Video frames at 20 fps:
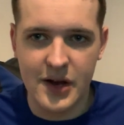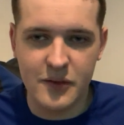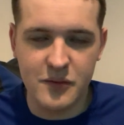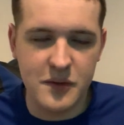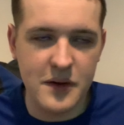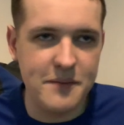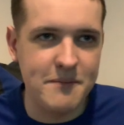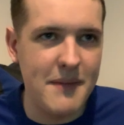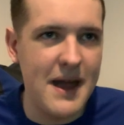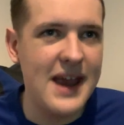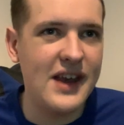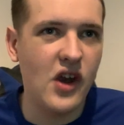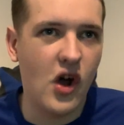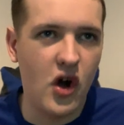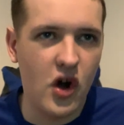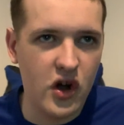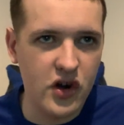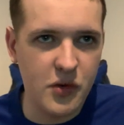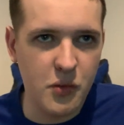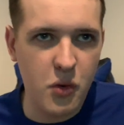We've made
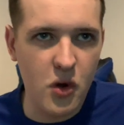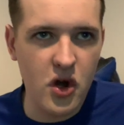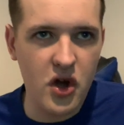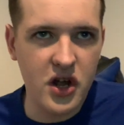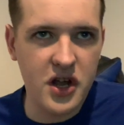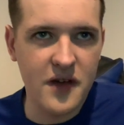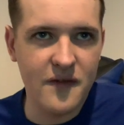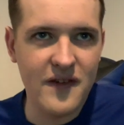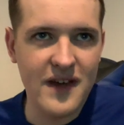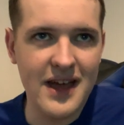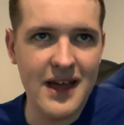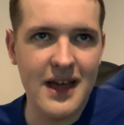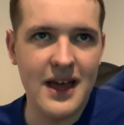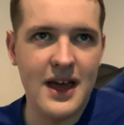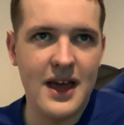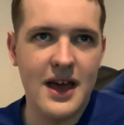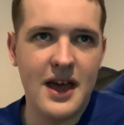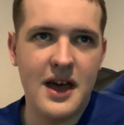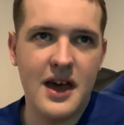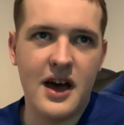hard work of it
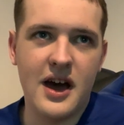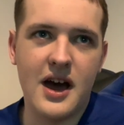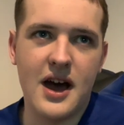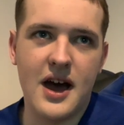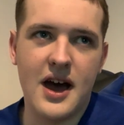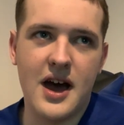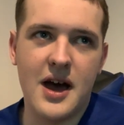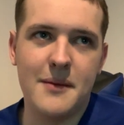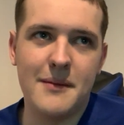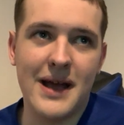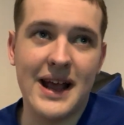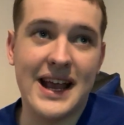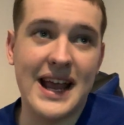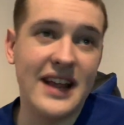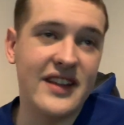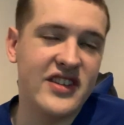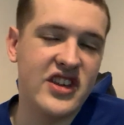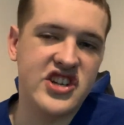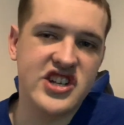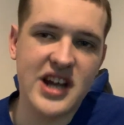
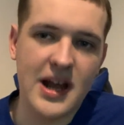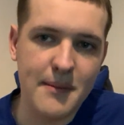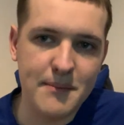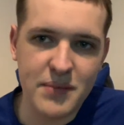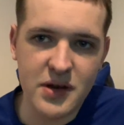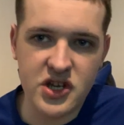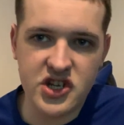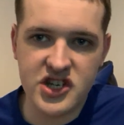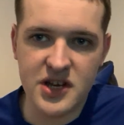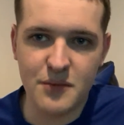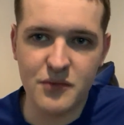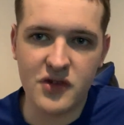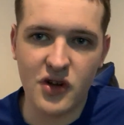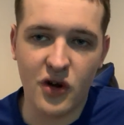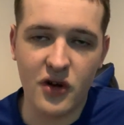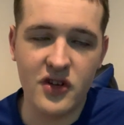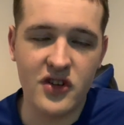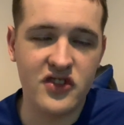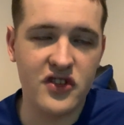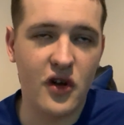against a championship
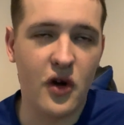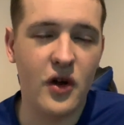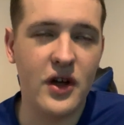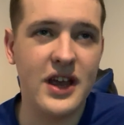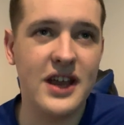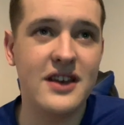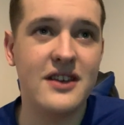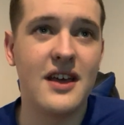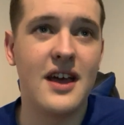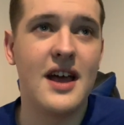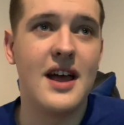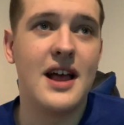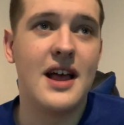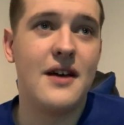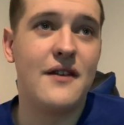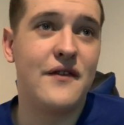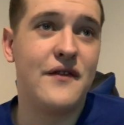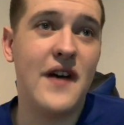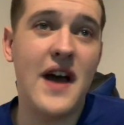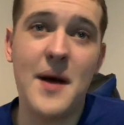top side.
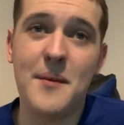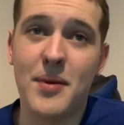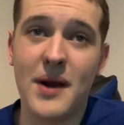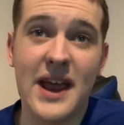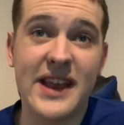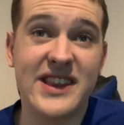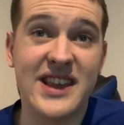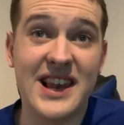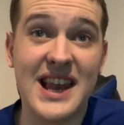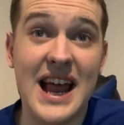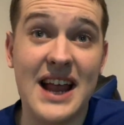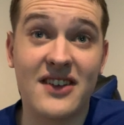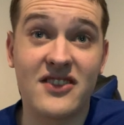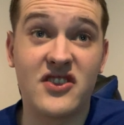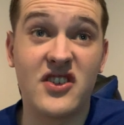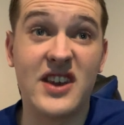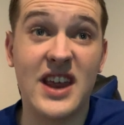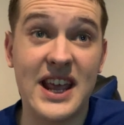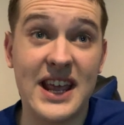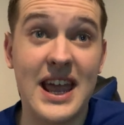Fair play to
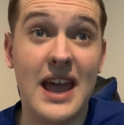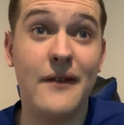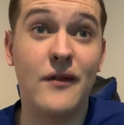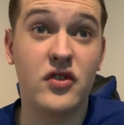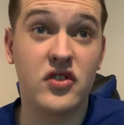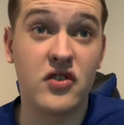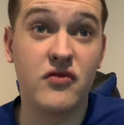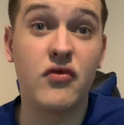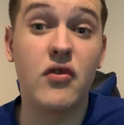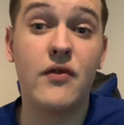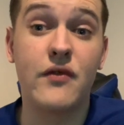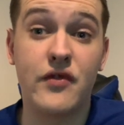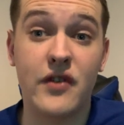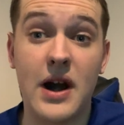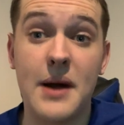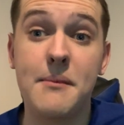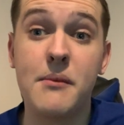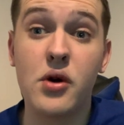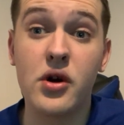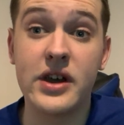Leicester. They gave us a run for
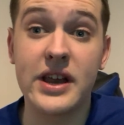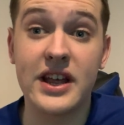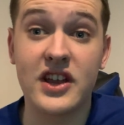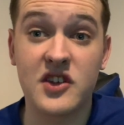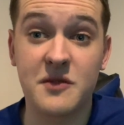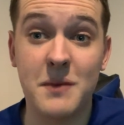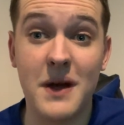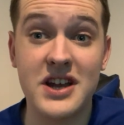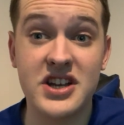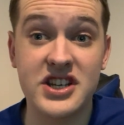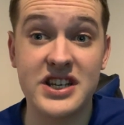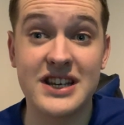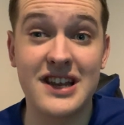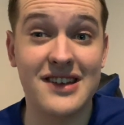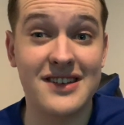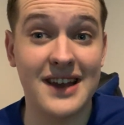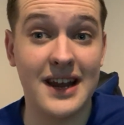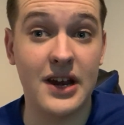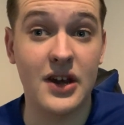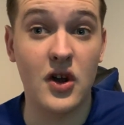our money, especially in the
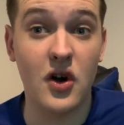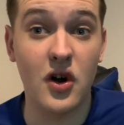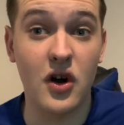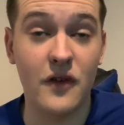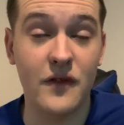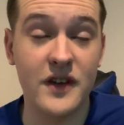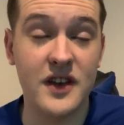second half.